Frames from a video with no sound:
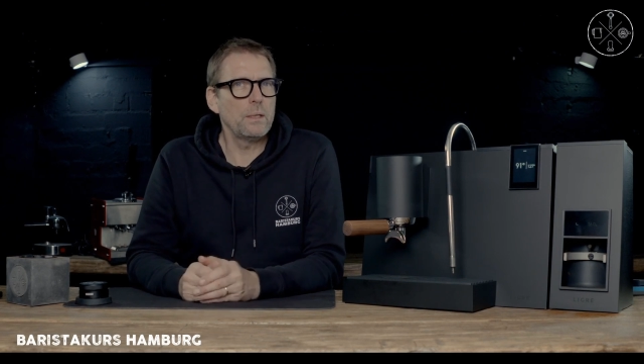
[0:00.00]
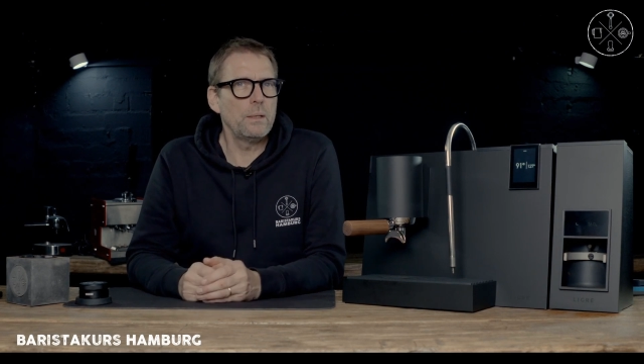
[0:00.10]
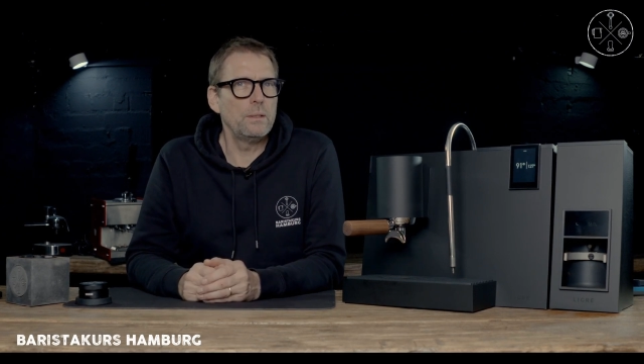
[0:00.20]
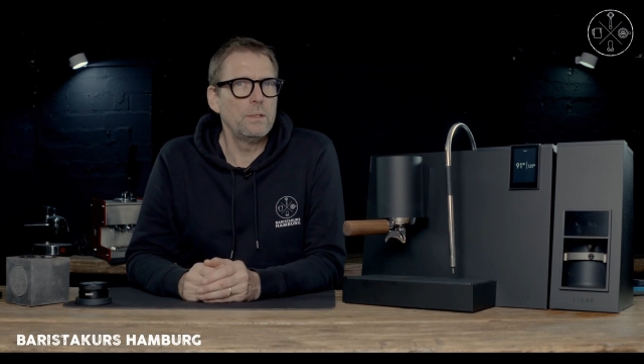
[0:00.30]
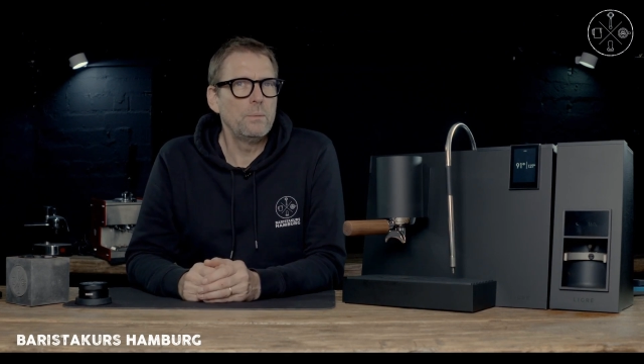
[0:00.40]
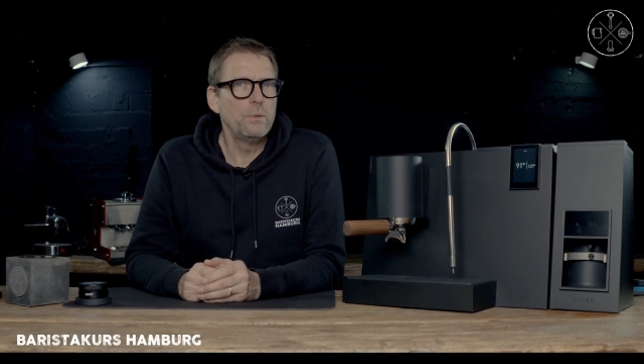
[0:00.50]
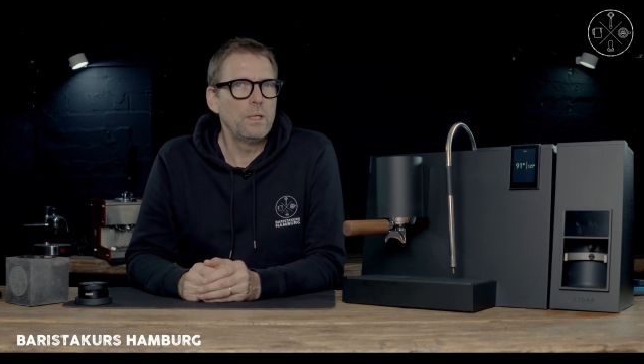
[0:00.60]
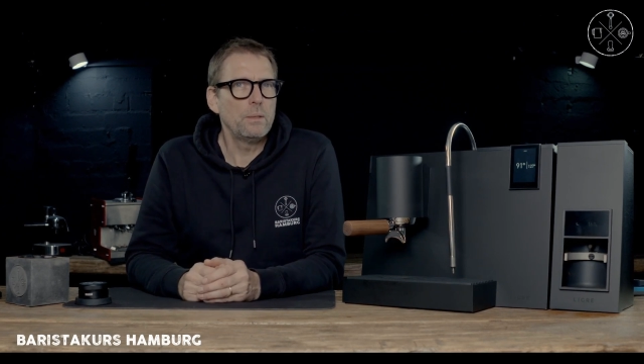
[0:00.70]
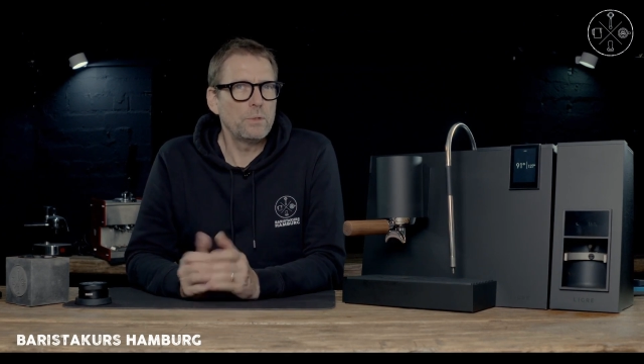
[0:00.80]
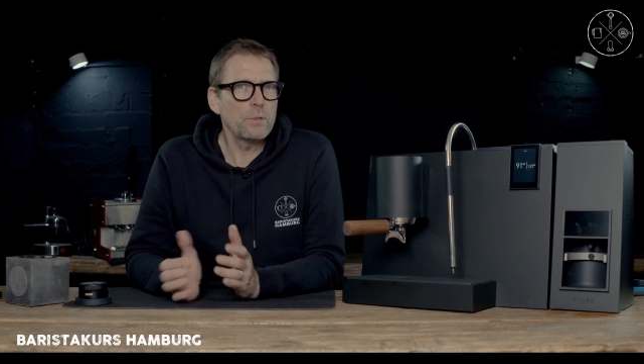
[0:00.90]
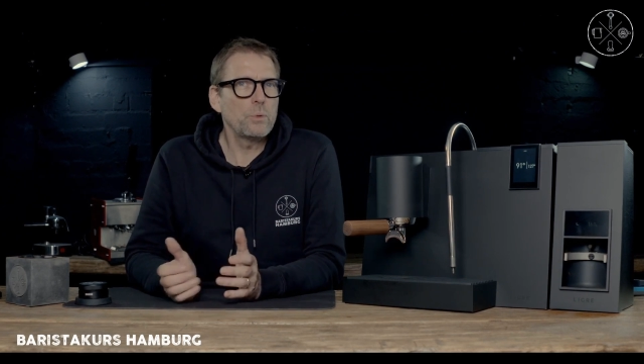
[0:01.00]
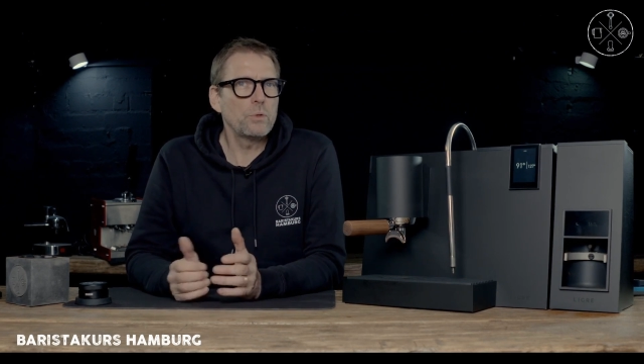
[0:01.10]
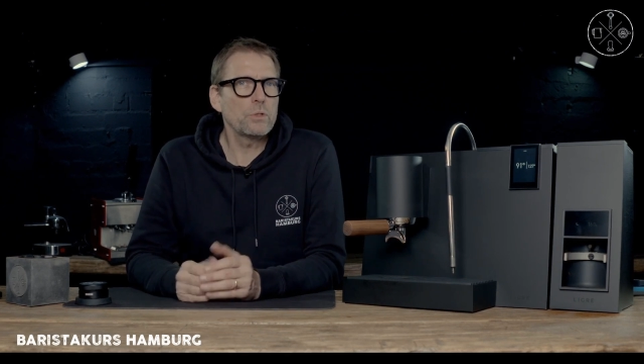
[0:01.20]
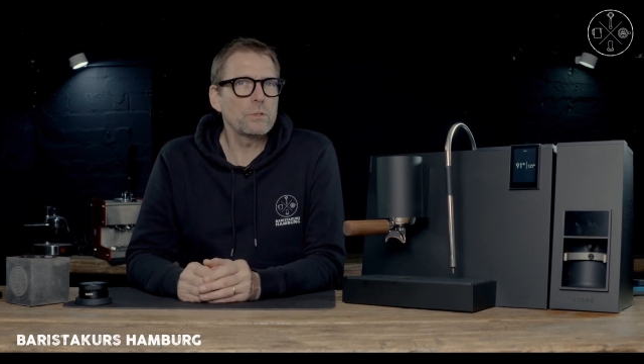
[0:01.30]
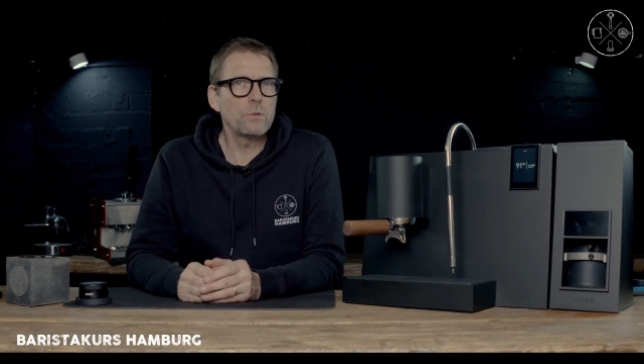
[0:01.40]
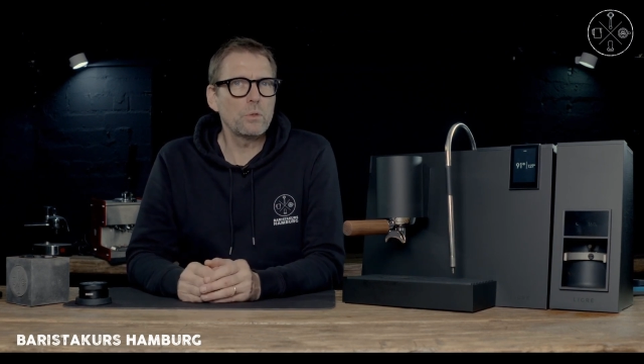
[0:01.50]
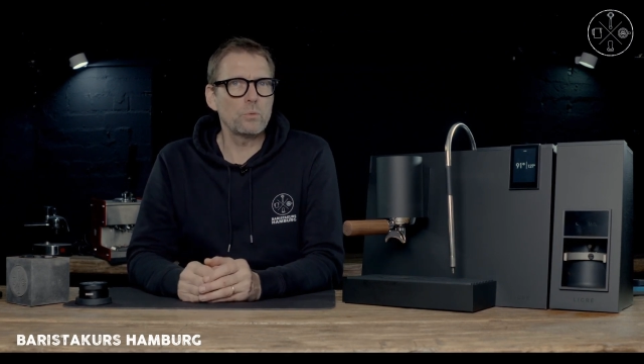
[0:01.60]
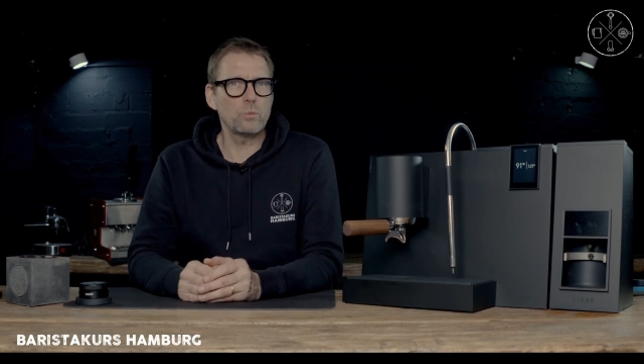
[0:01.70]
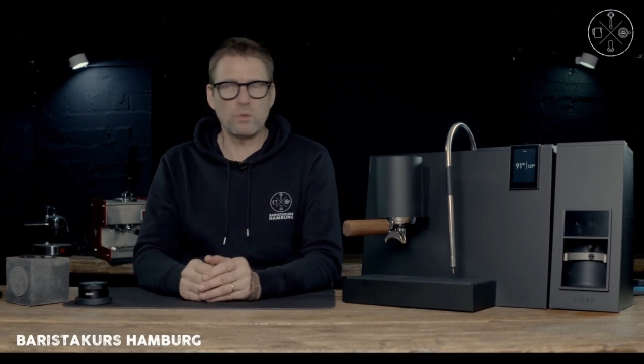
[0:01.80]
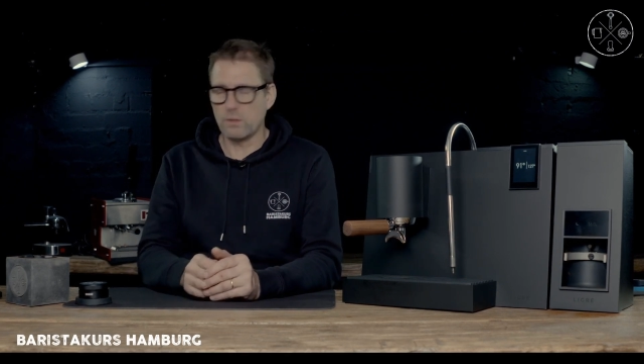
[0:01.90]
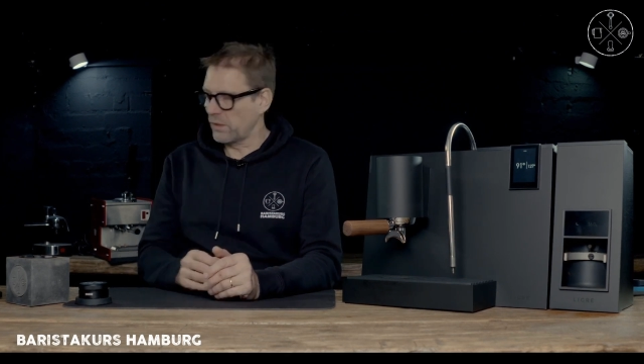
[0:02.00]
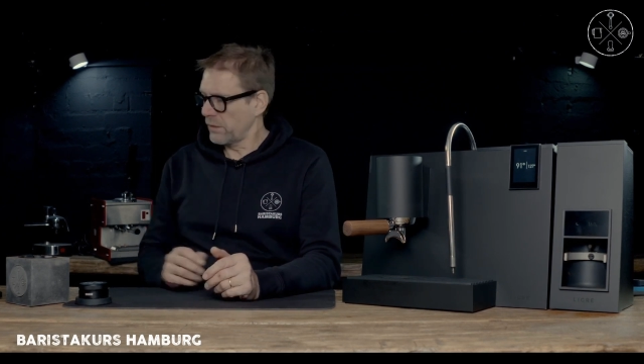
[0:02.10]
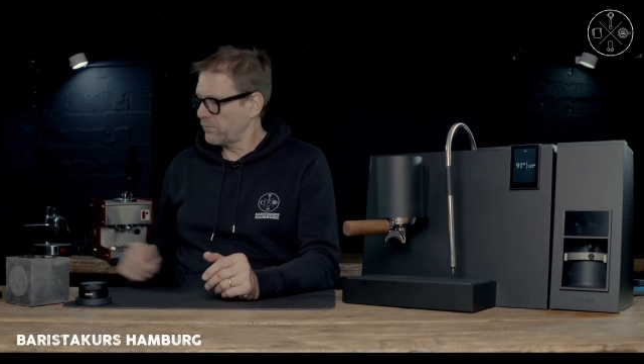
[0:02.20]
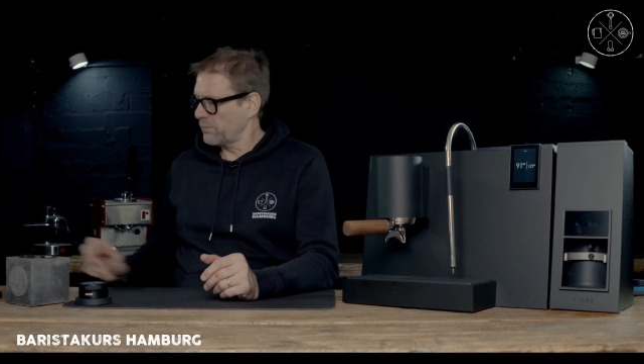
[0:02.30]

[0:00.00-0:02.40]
sometimes the most difficult point.